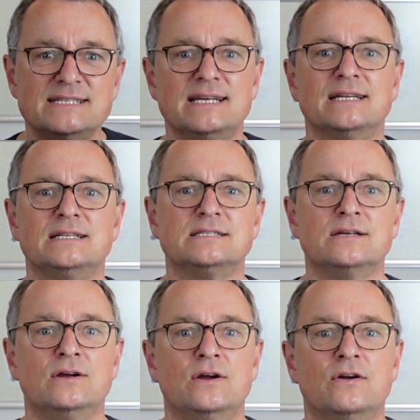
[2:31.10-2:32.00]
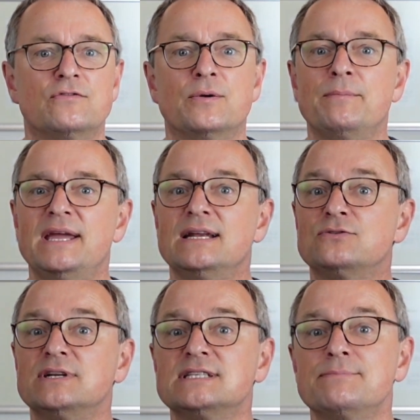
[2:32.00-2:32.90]
signals from being
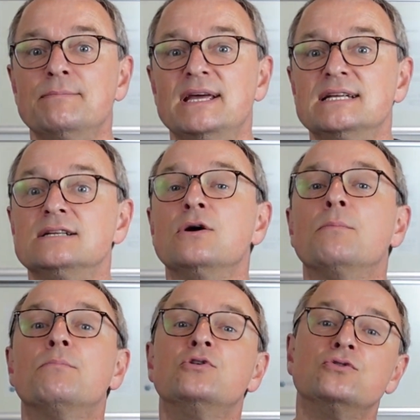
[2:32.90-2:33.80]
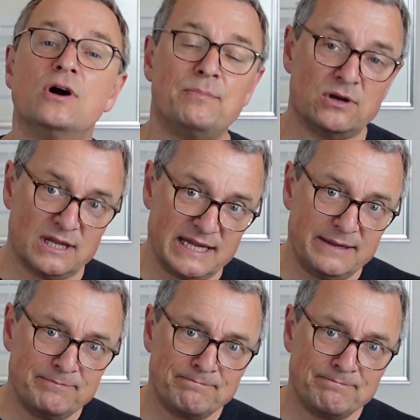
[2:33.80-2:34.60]
transmitted properly.